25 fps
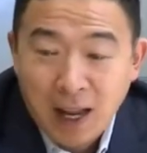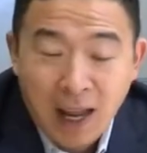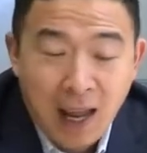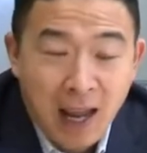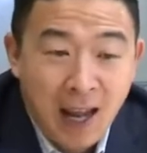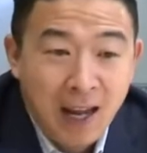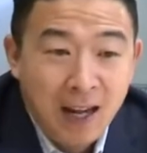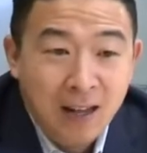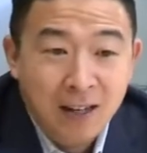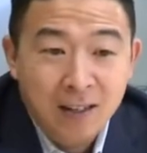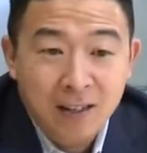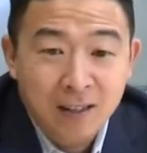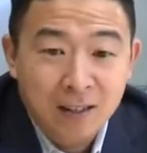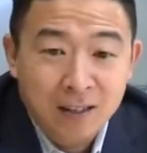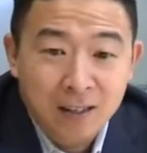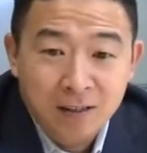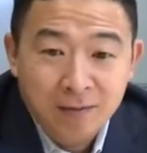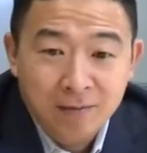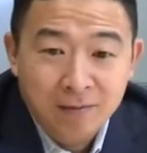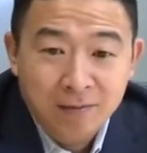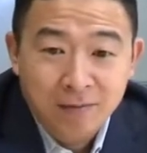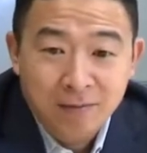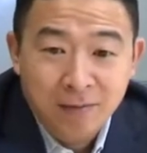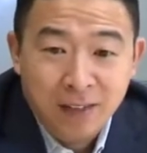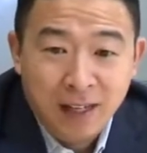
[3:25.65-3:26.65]
And
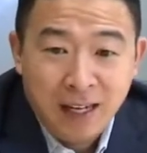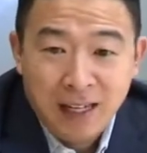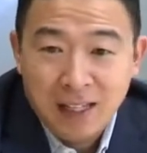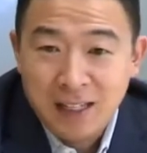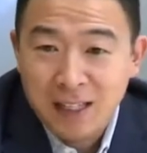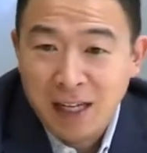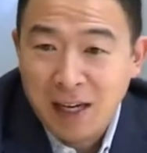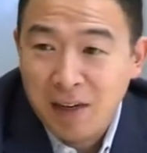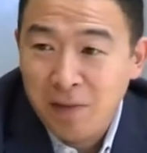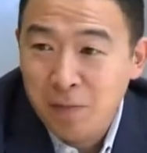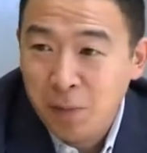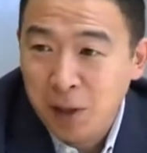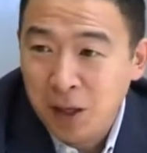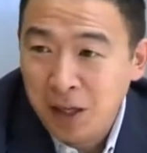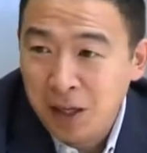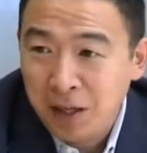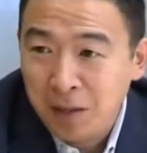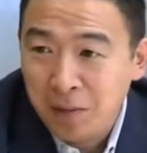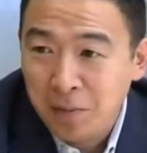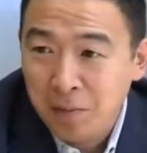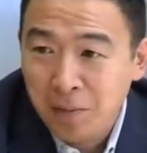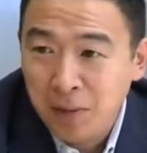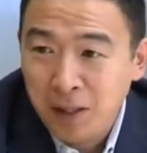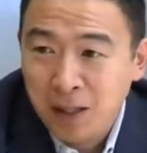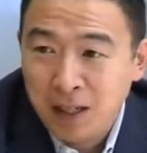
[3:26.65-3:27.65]
it saved
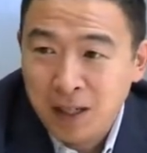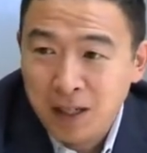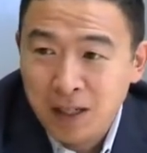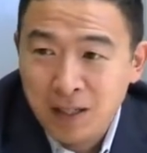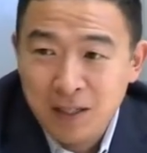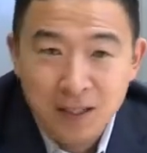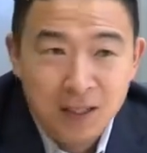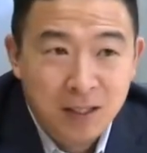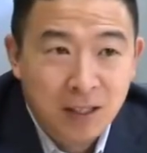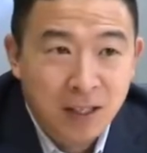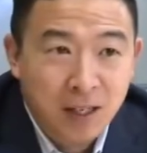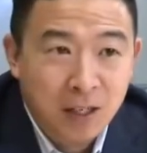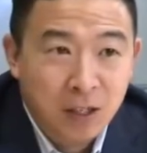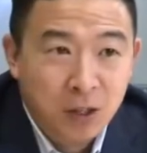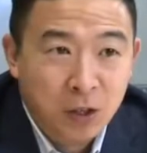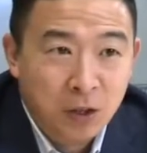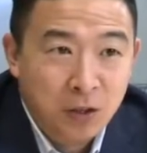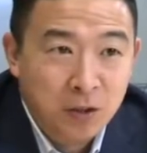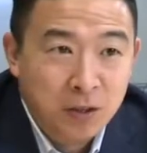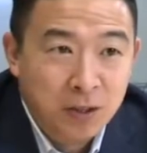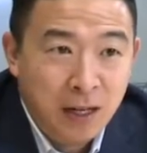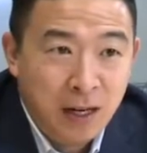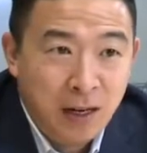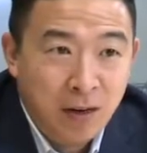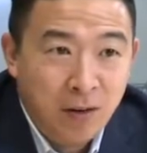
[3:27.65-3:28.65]
money because it
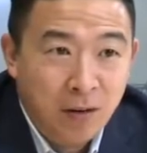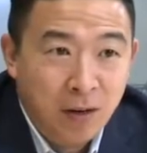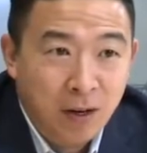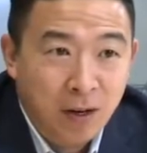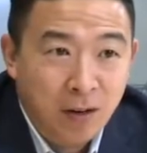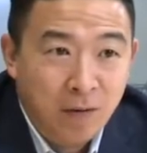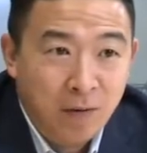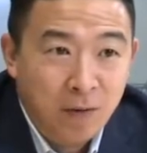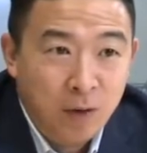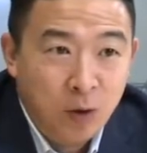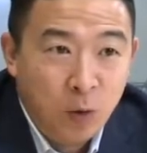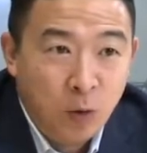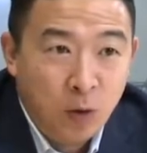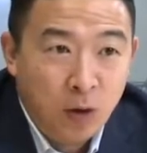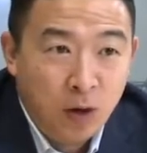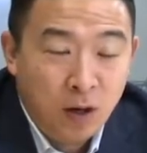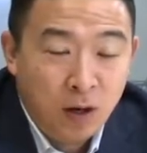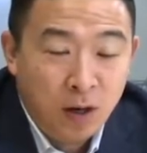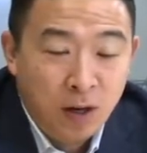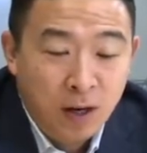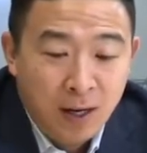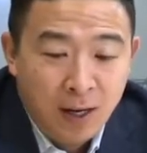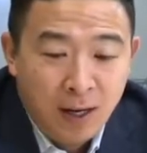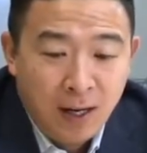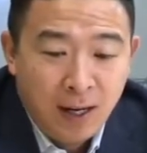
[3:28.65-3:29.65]
turns out if
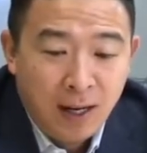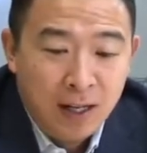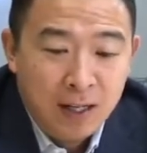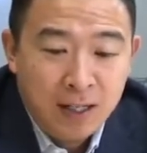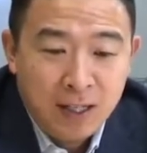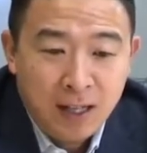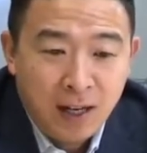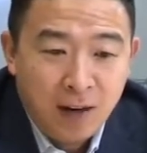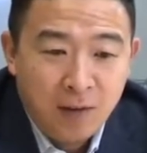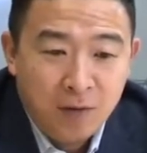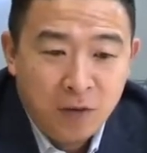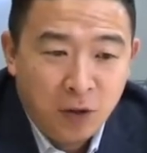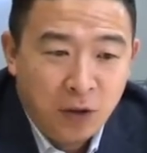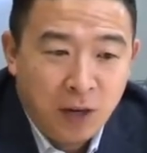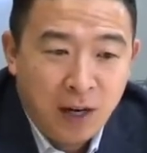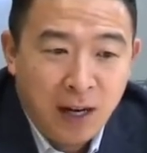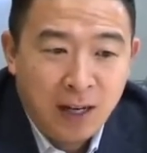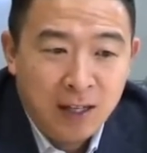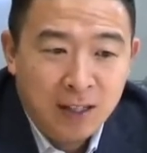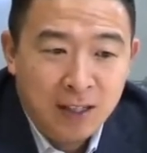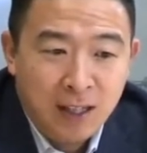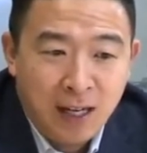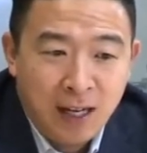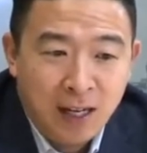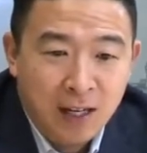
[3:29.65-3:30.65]
your incentives are
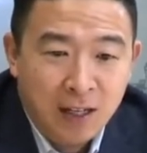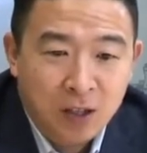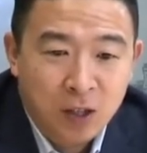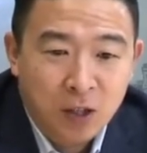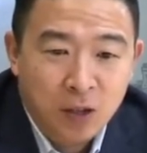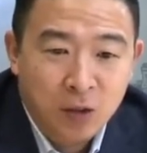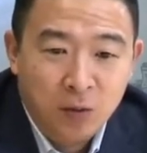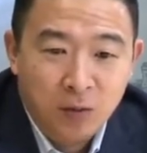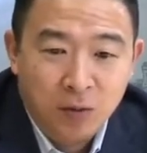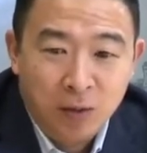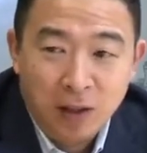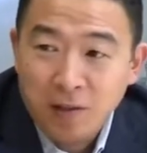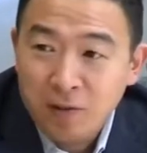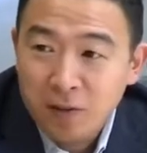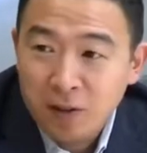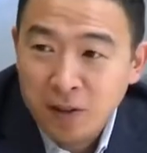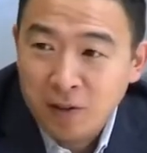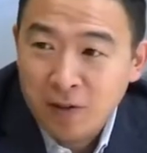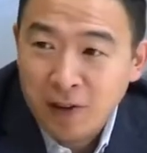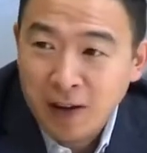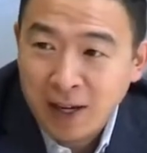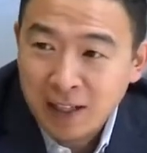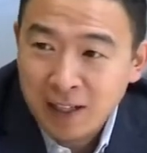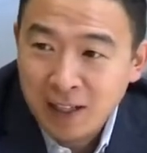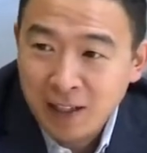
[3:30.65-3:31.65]
not tied to level
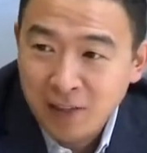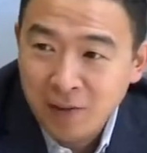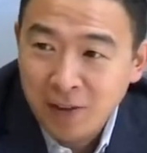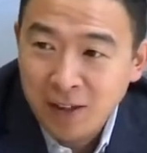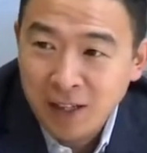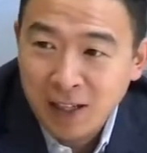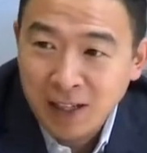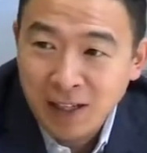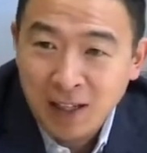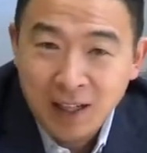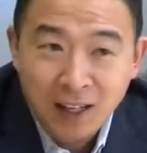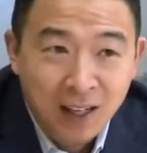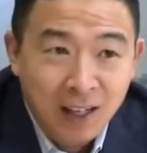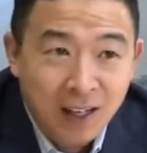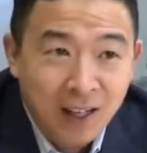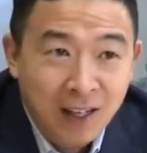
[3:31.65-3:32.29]
of activity,